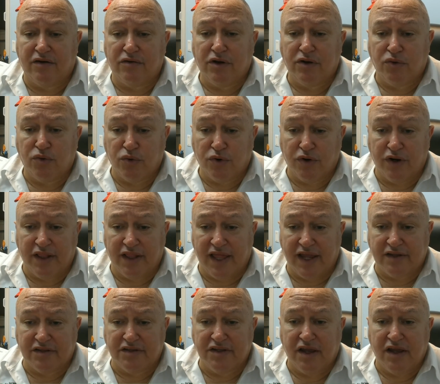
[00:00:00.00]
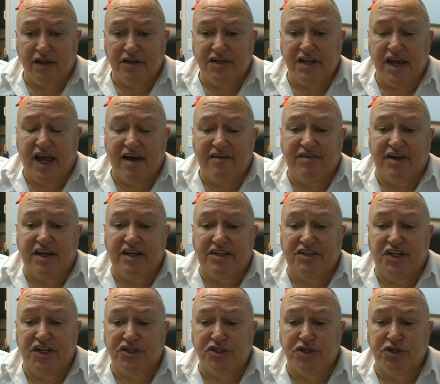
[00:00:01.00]
or elect to have
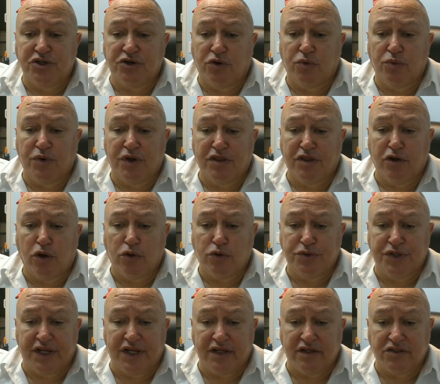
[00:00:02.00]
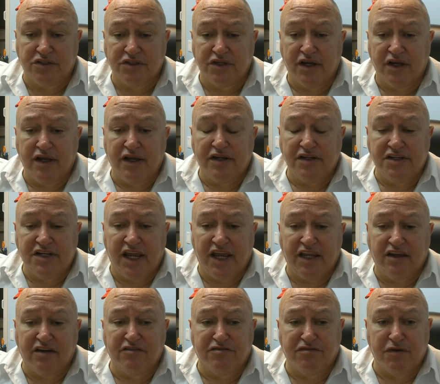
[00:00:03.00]
additional withholdings
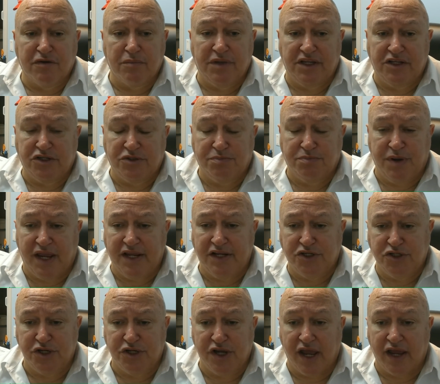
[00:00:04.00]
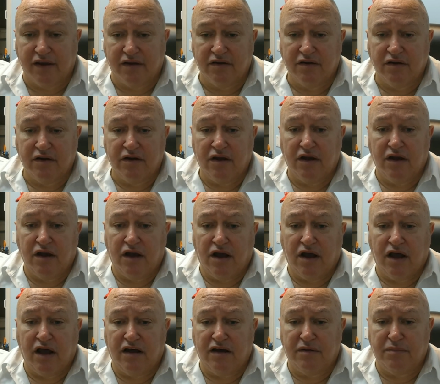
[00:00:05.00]
taken from each paycheck
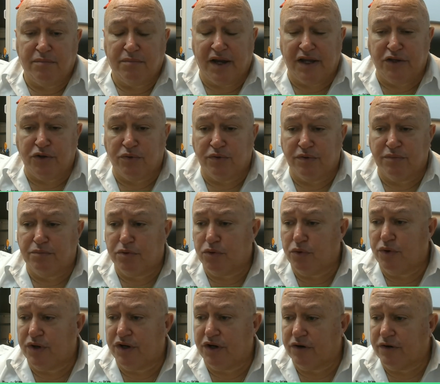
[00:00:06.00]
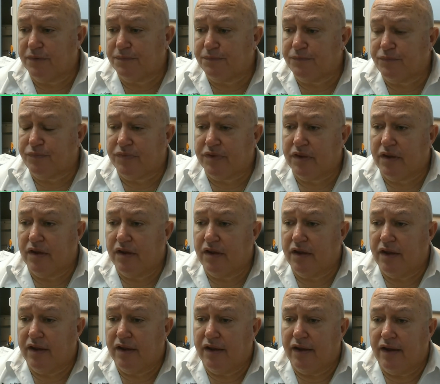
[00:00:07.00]
by your employer.
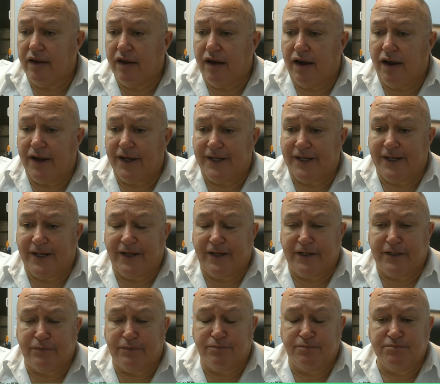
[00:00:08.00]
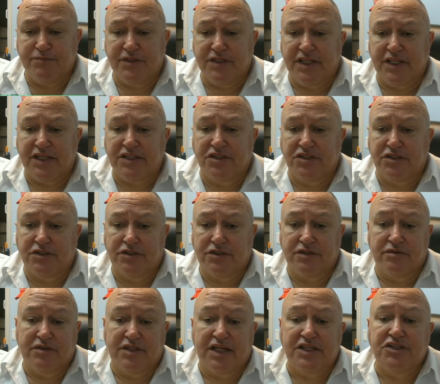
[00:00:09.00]
Let's
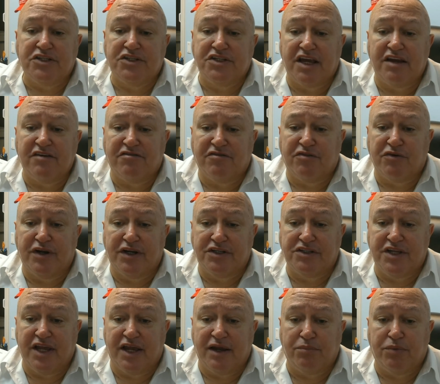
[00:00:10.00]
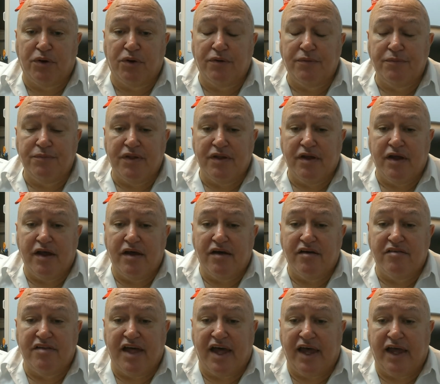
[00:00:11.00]
say, for example,
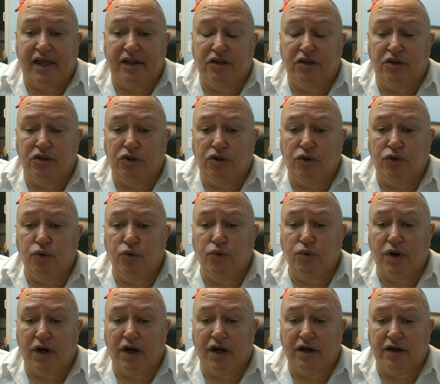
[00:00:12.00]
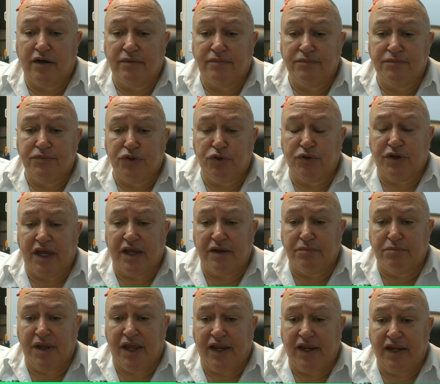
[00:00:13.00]
that you get
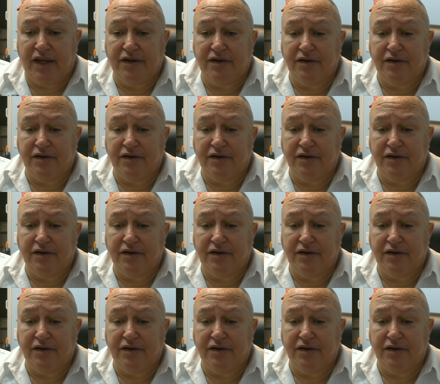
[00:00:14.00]
paid